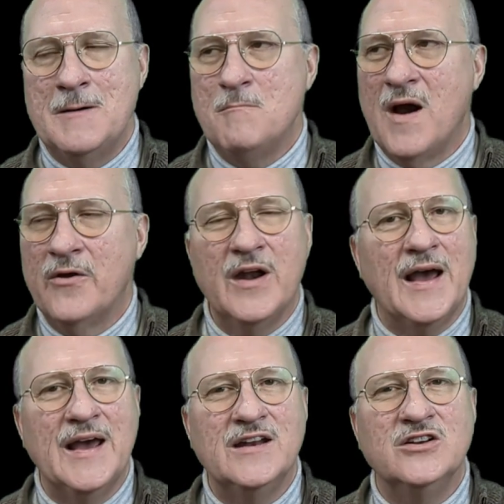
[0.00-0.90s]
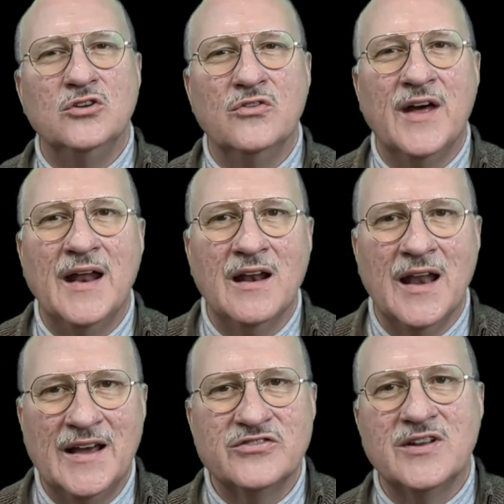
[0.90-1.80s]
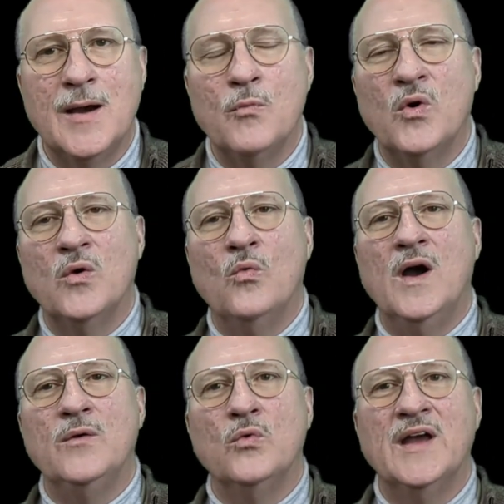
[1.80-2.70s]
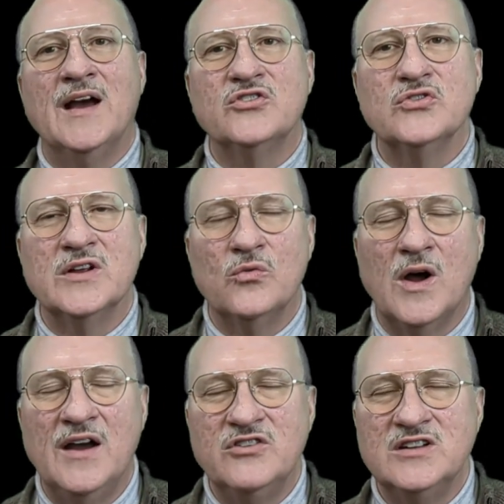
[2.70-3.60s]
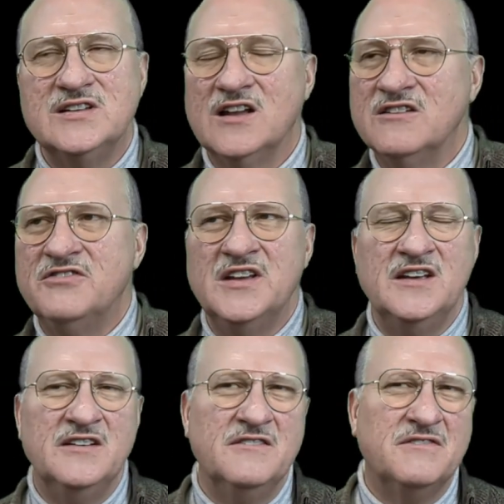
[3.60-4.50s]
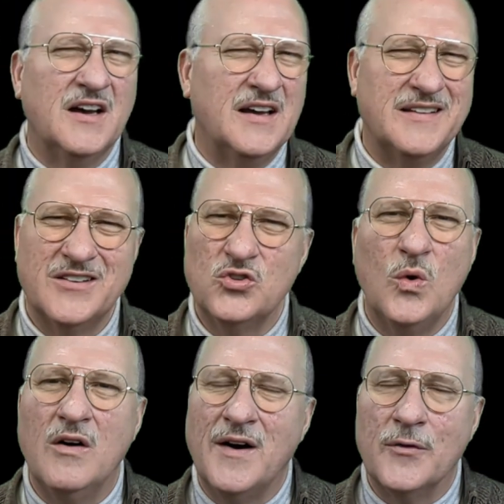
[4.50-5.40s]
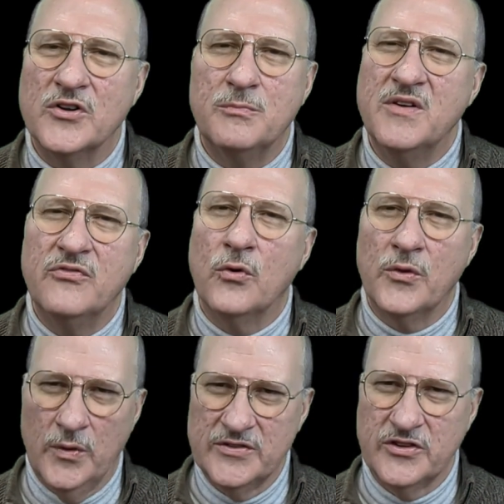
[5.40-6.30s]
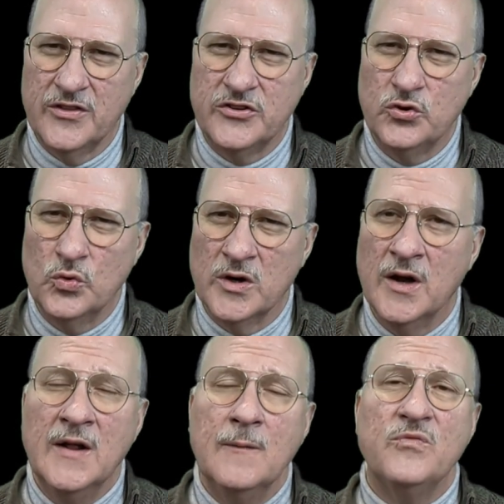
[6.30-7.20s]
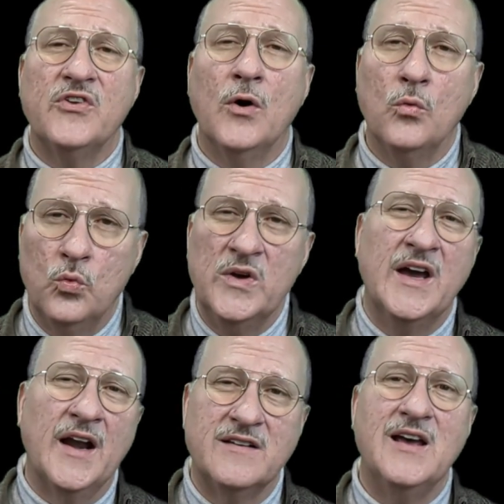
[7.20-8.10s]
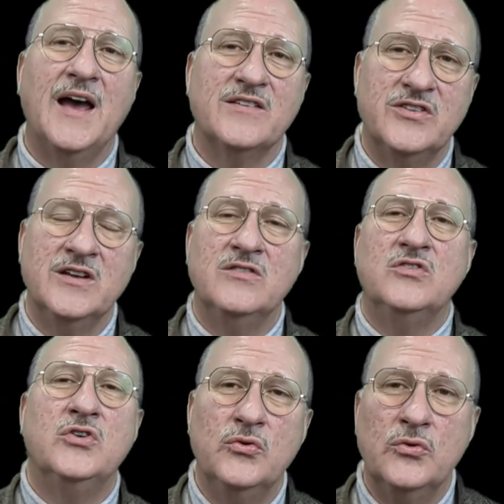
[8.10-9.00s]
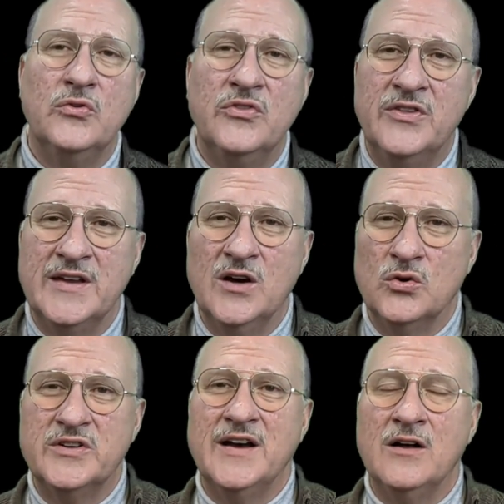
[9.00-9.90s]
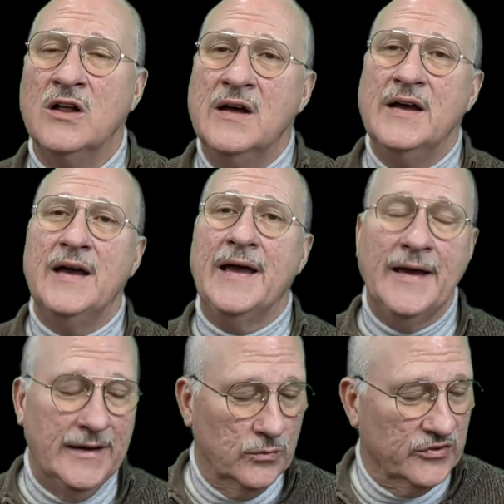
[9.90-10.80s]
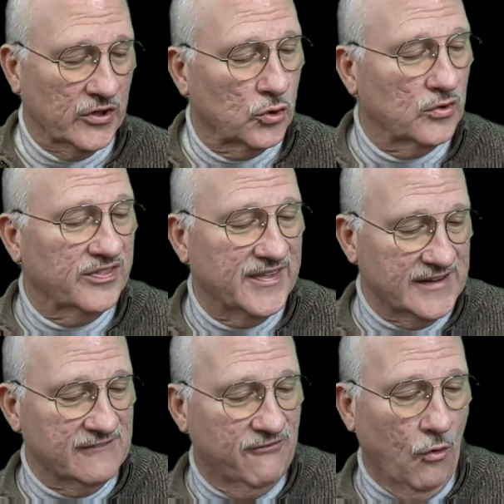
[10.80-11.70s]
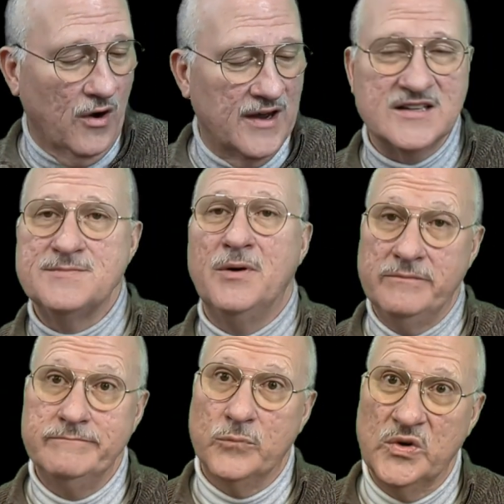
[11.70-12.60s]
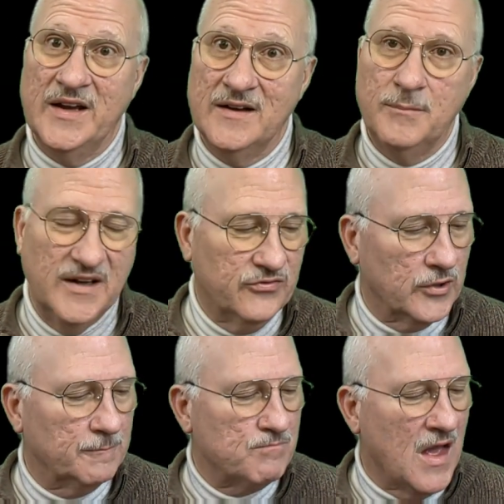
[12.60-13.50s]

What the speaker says: Myra and I had to do that last time we went. We actually arrived in Tel Aviv, I think 12 hours before the rest of the tour. So we got a taxi to the hotel, and it was a good thing for us, but we had to pay for it.